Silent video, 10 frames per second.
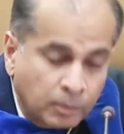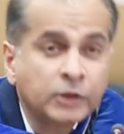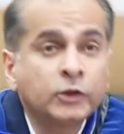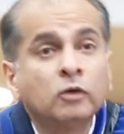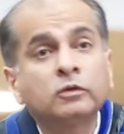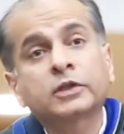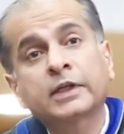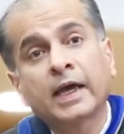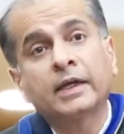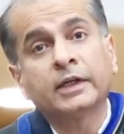but don't
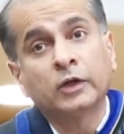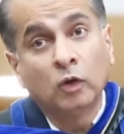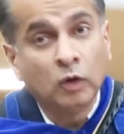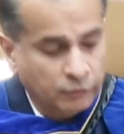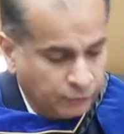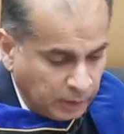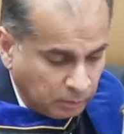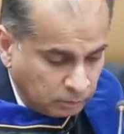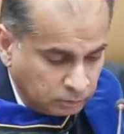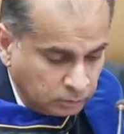stand in awe of them.